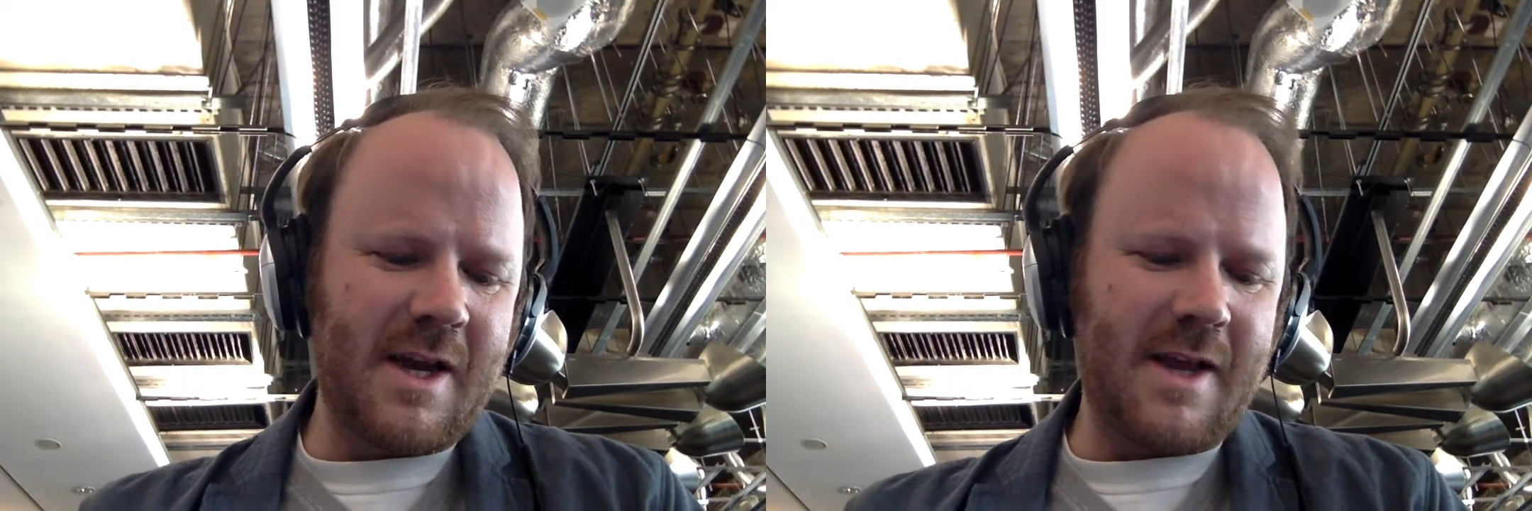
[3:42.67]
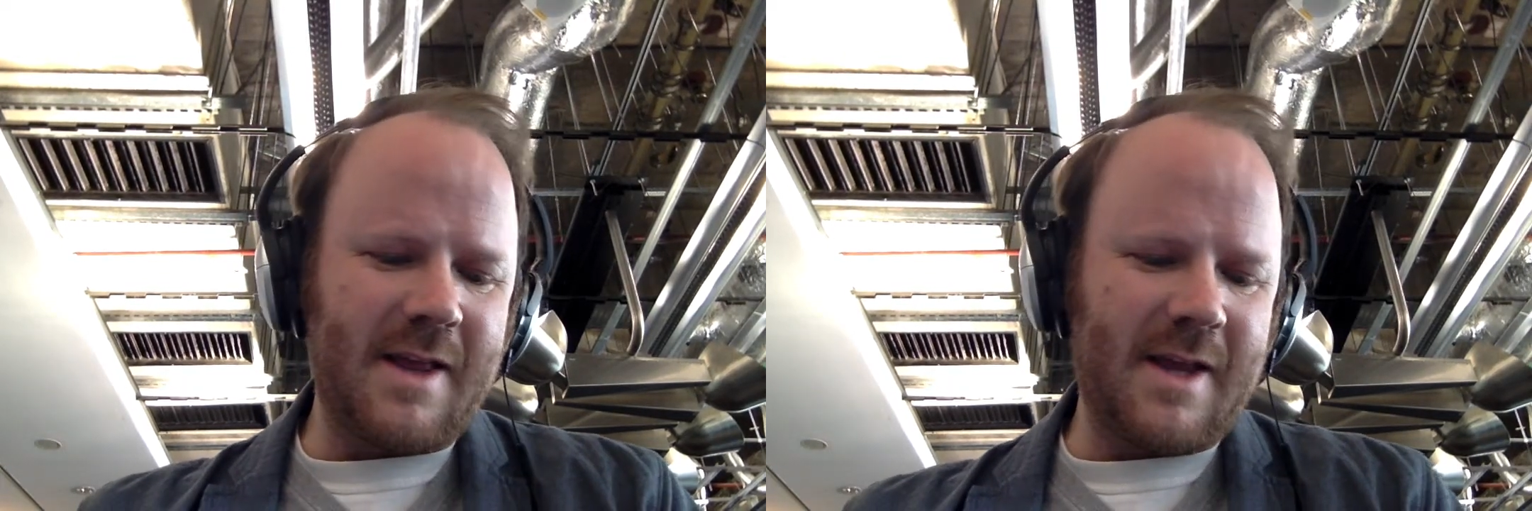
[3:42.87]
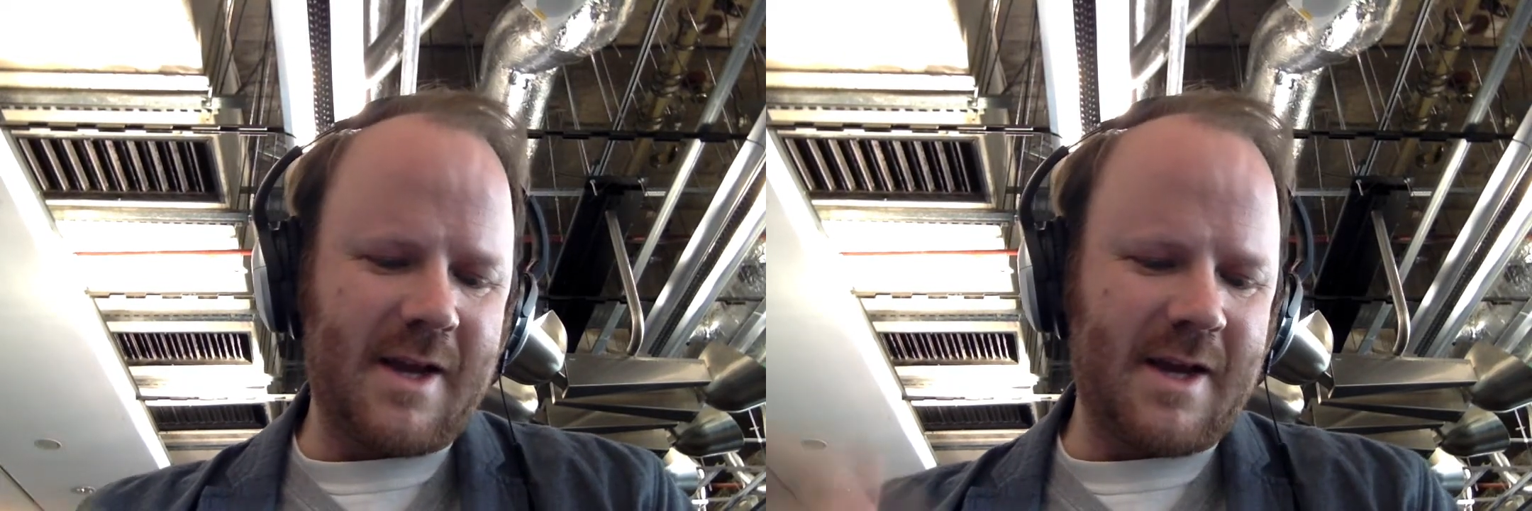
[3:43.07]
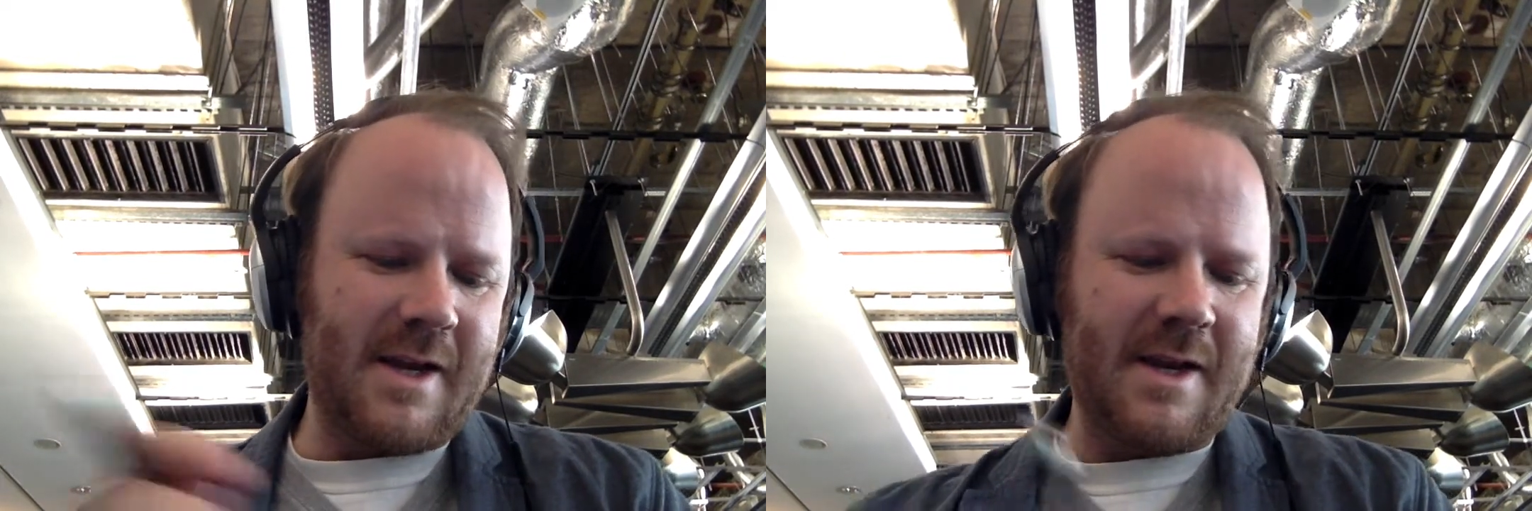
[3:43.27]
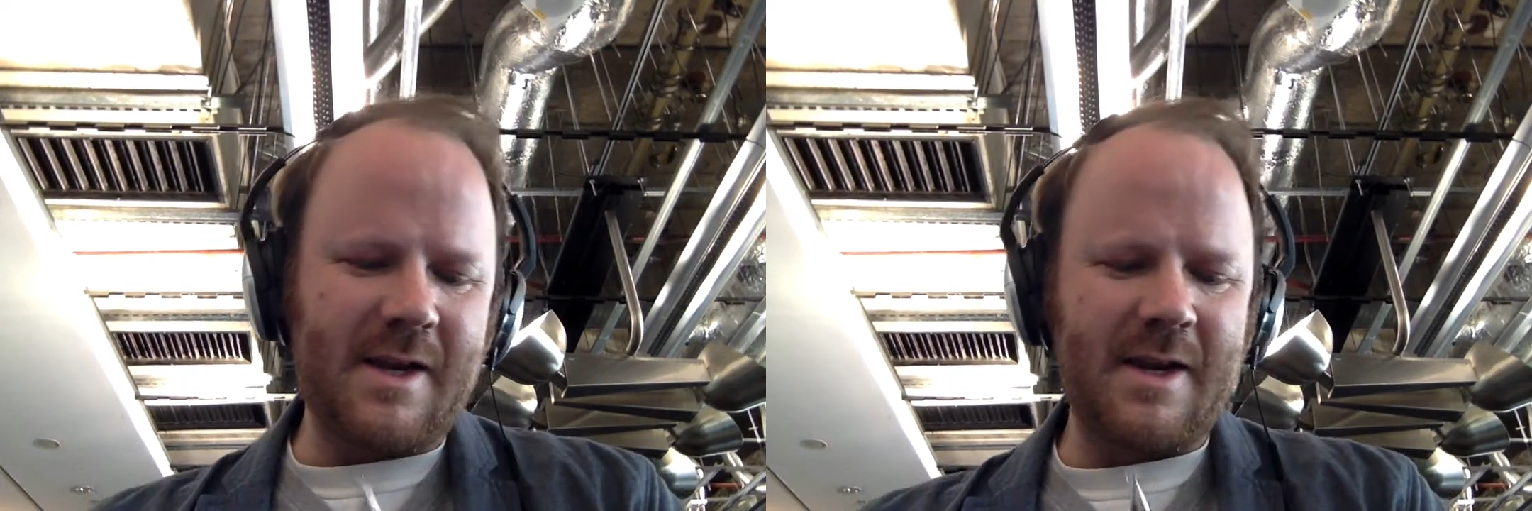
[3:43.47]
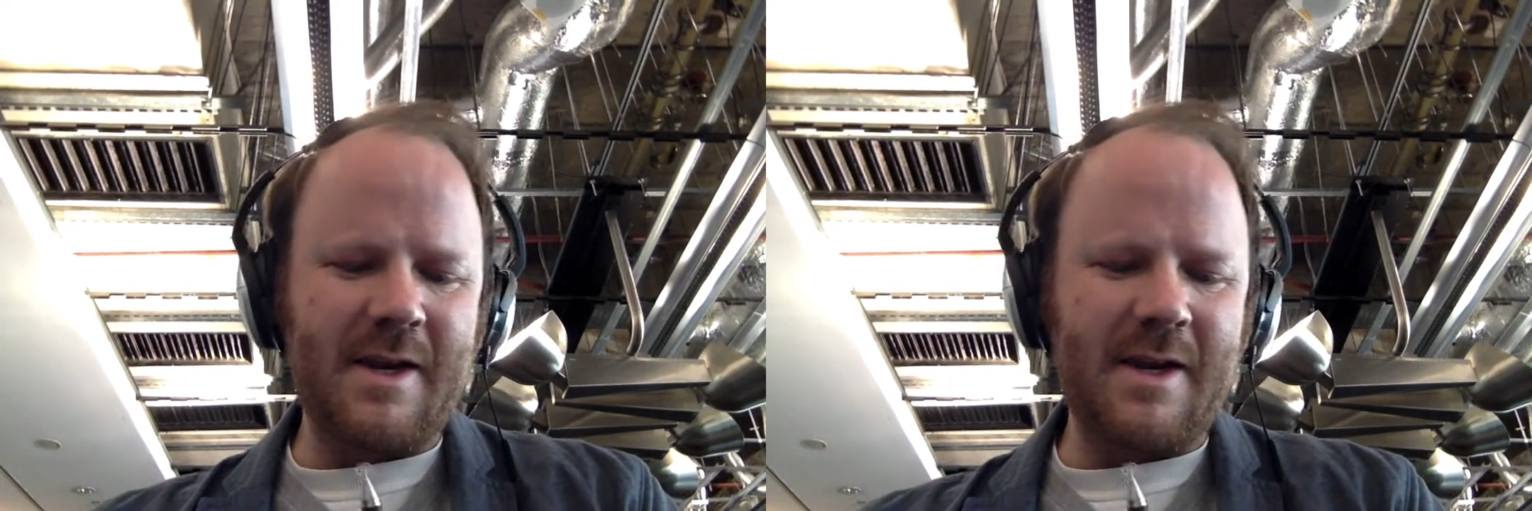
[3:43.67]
and then